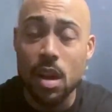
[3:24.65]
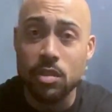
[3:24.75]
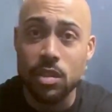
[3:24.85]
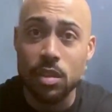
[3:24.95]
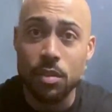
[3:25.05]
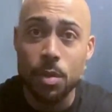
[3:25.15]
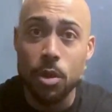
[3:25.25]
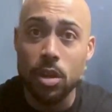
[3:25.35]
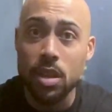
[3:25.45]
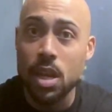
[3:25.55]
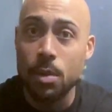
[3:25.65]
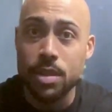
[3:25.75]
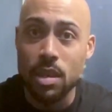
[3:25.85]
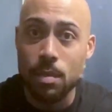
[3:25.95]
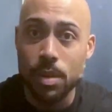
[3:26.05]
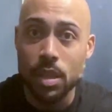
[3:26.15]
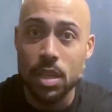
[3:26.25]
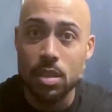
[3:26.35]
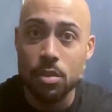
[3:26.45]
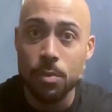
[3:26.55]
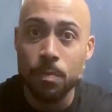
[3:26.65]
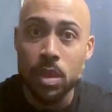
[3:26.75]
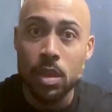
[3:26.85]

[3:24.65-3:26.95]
auxiliary work than I would typically do.